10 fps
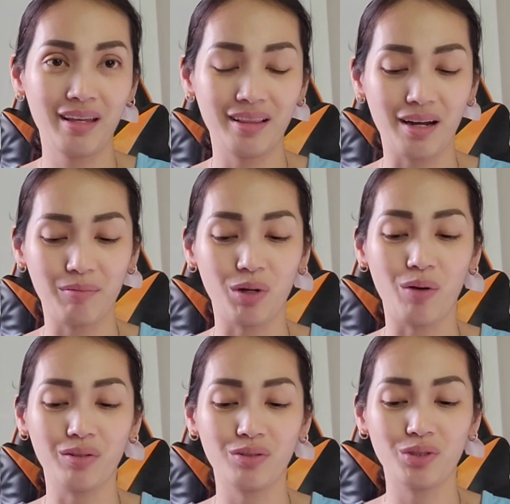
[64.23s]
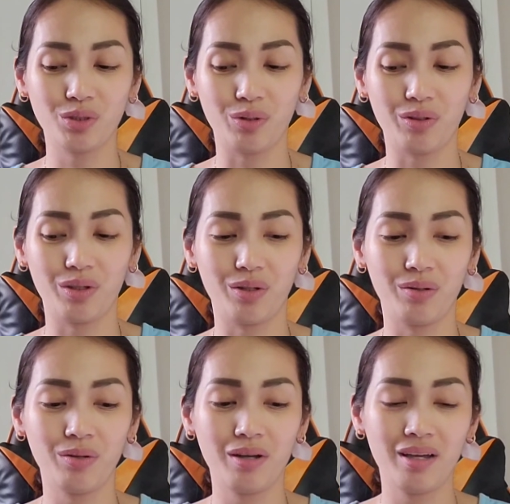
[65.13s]
that I'm going to show
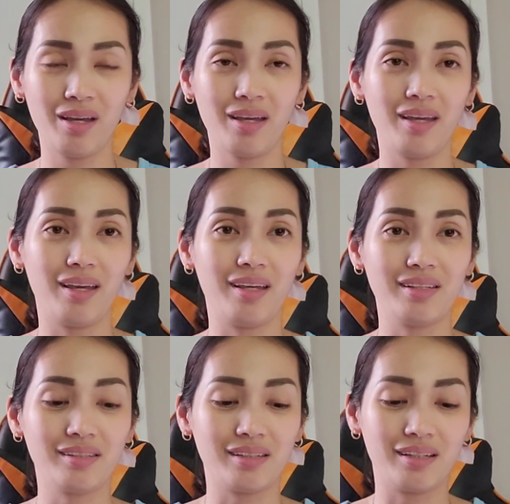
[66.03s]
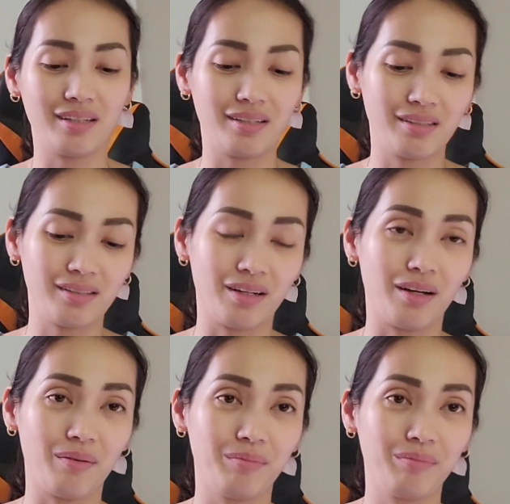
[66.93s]
you is this
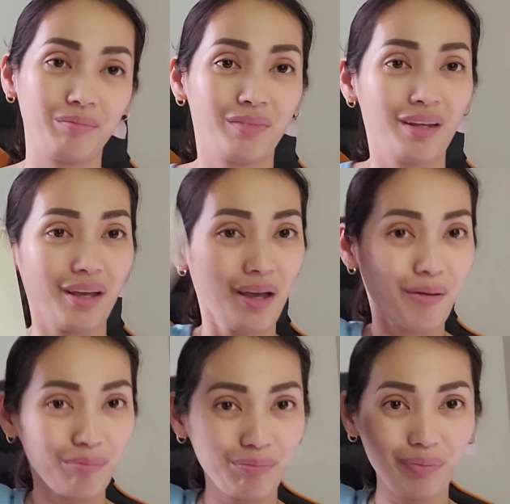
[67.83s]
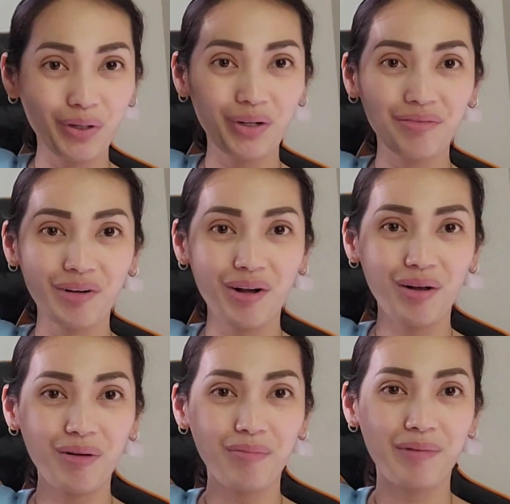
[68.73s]

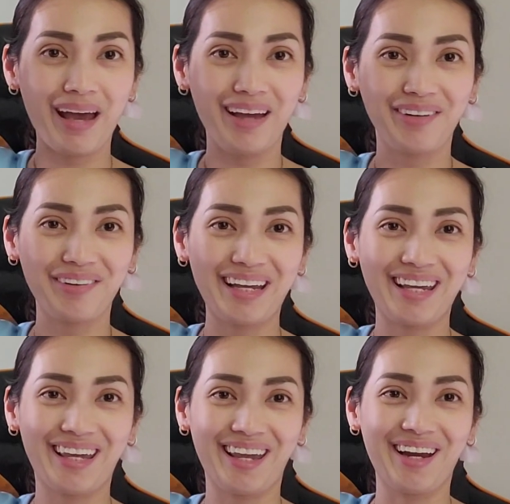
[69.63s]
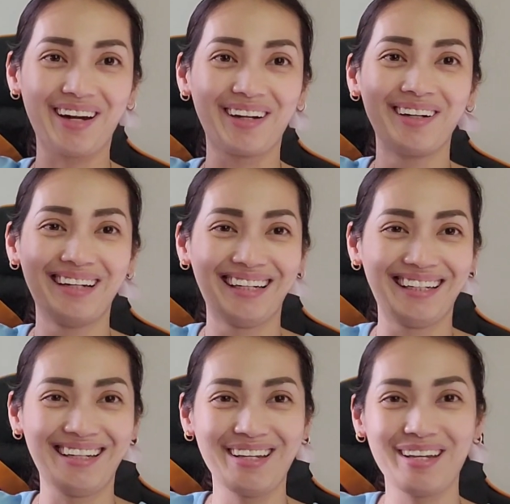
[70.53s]
beautiful bag right here.
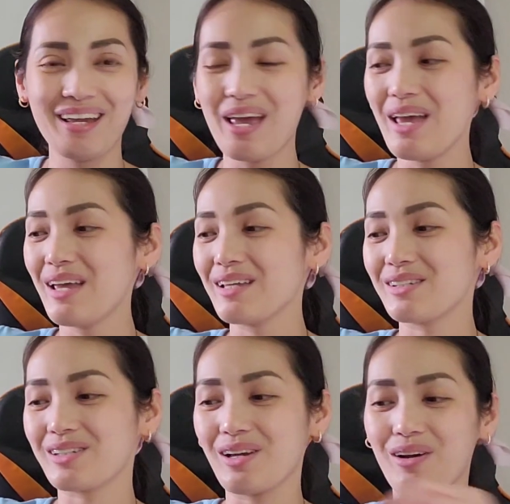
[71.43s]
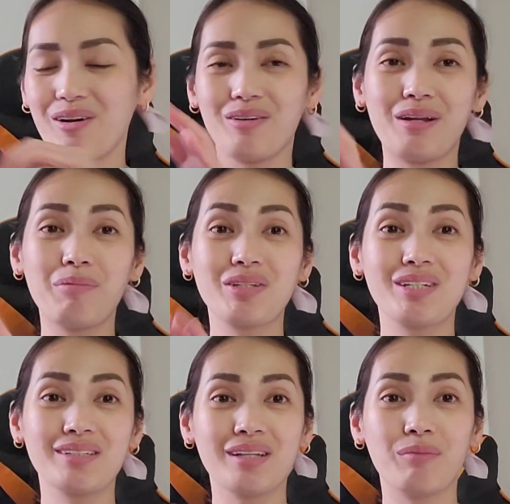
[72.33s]
So let me
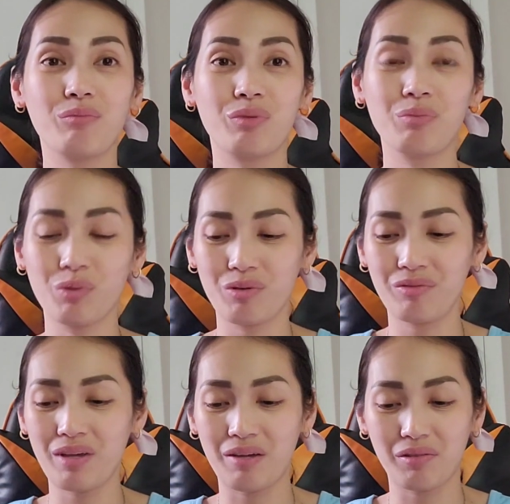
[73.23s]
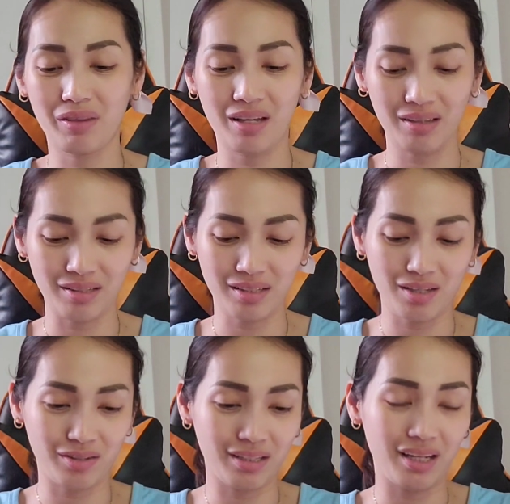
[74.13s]
just remove everything that's
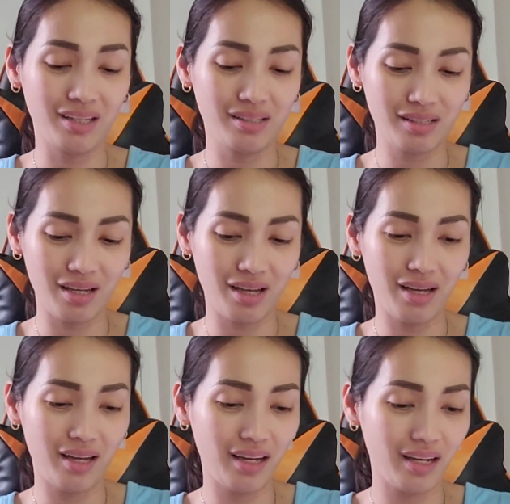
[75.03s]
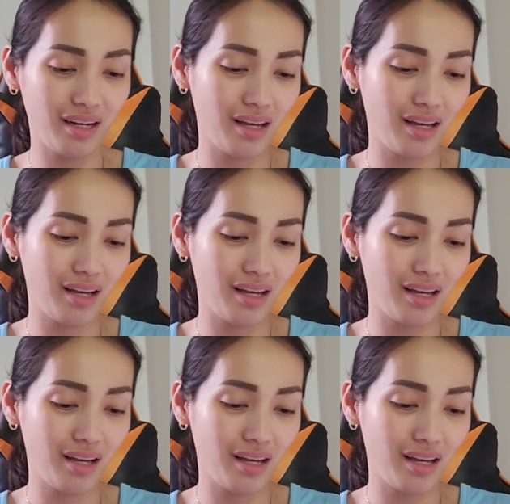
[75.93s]
on the inside.